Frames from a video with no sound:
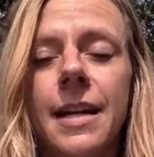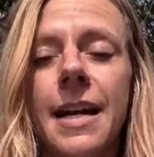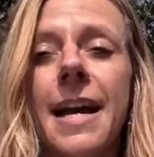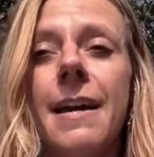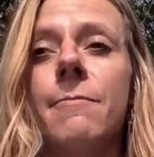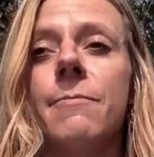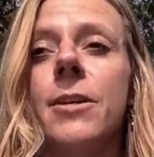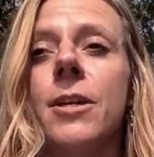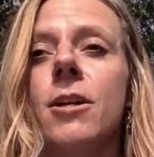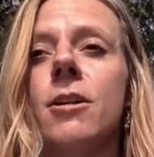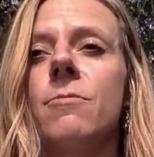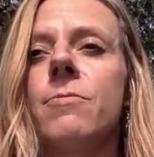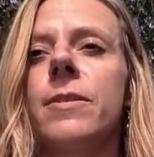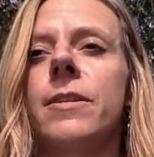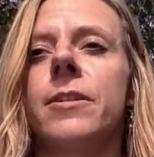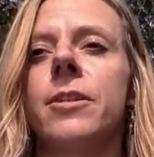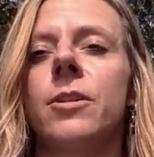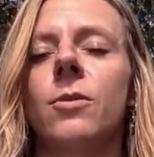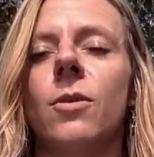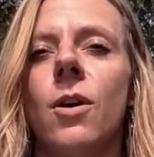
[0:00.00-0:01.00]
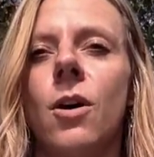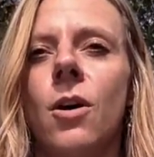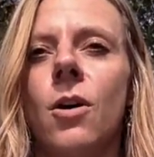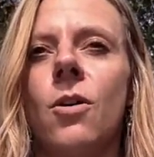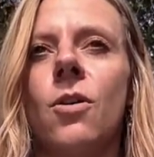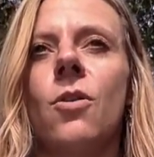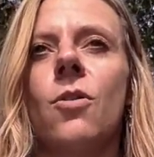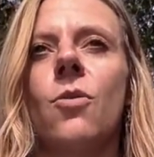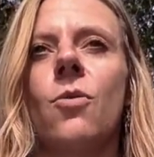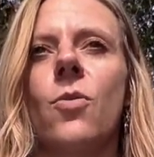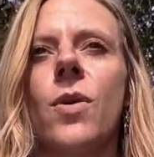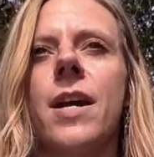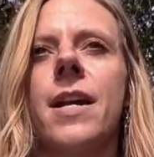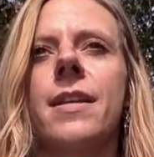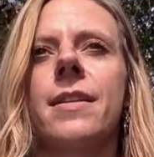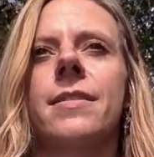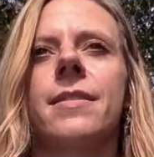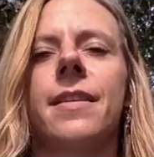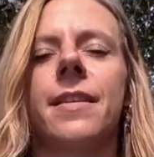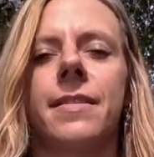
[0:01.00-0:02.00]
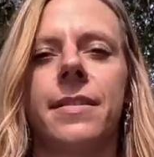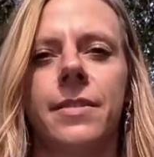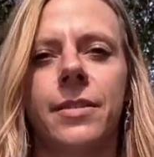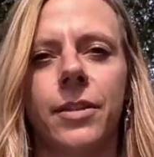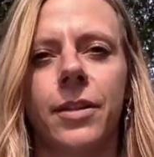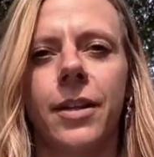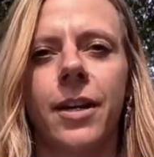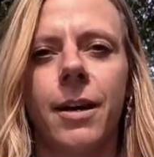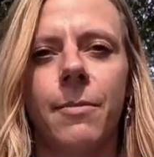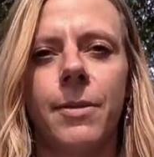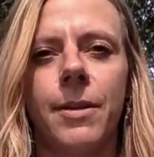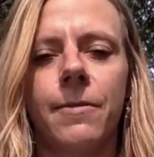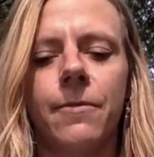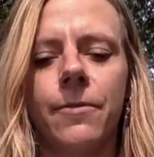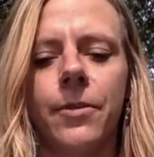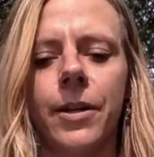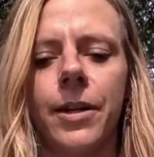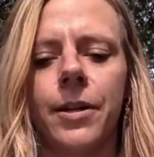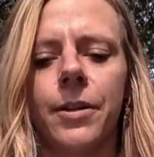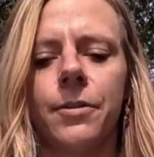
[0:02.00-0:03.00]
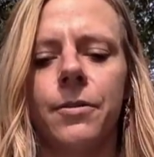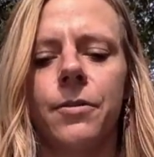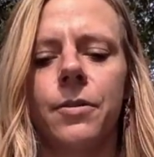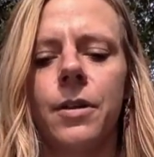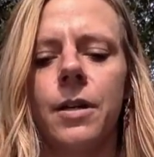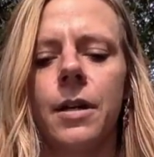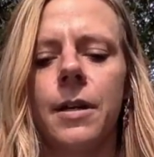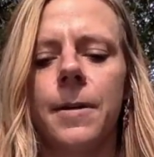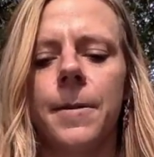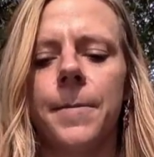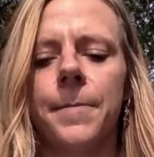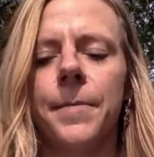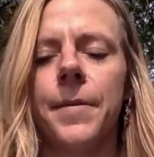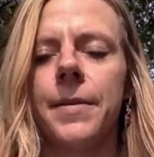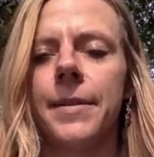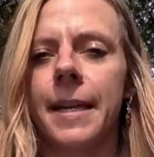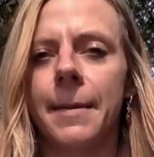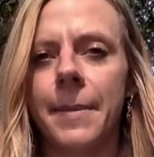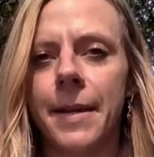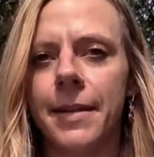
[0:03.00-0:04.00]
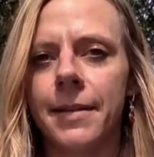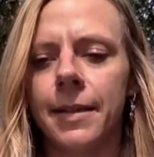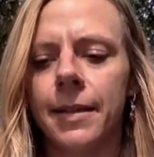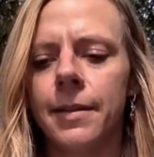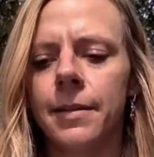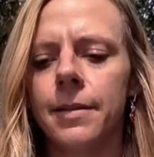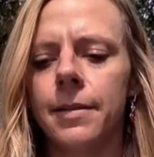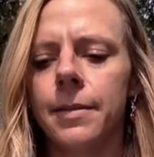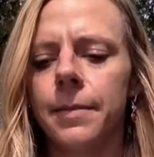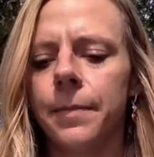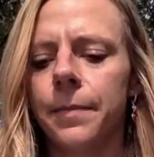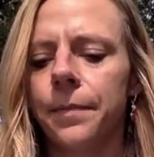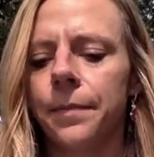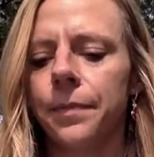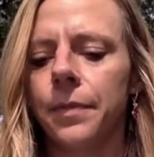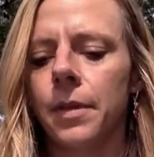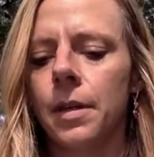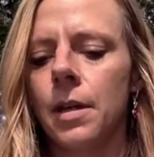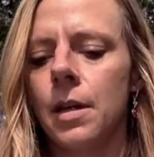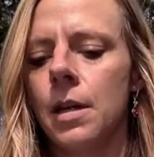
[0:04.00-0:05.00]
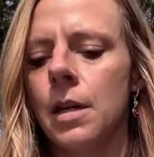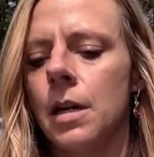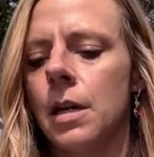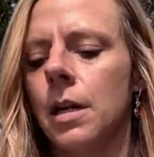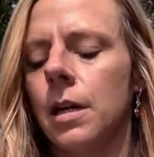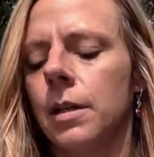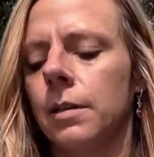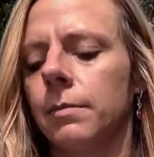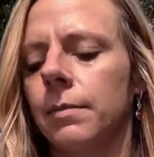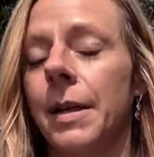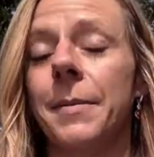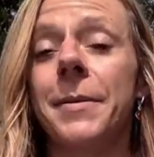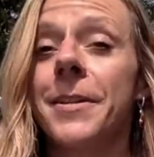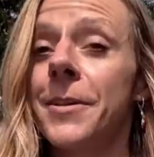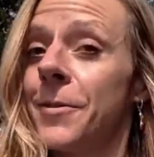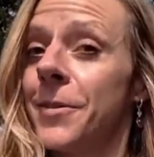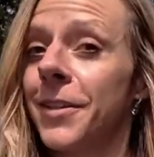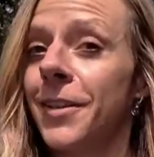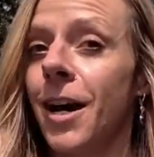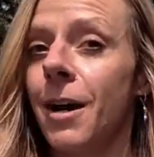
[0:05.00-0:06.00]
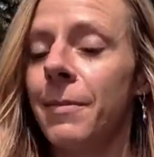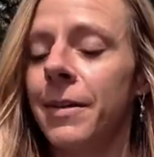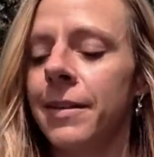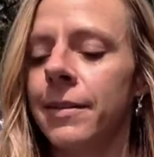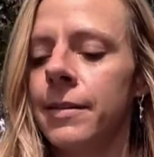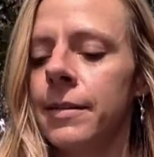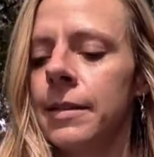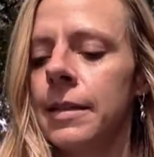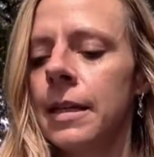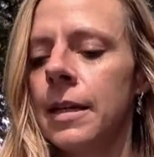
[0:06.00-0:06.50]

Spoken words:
and be open to all ways that this could come in for you. Does that make sense? Let me know in the comments.